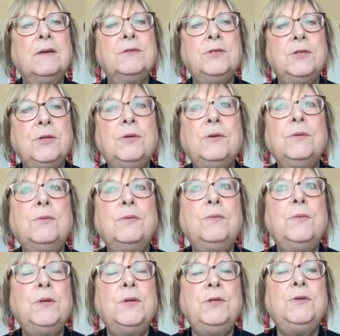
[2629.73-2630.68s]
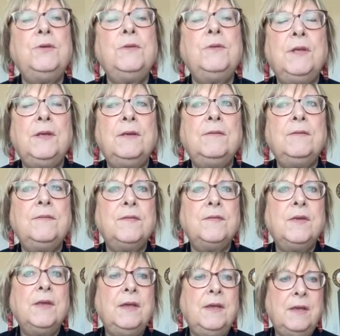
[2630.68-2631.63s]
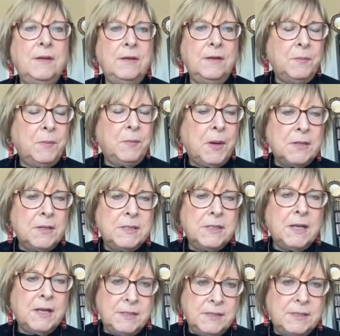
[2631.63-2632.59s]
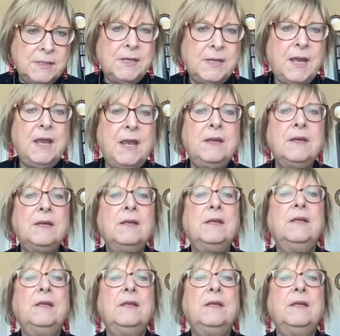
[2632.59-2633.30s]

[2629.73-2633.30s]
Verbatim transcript: Two, when you live in an apartheid state,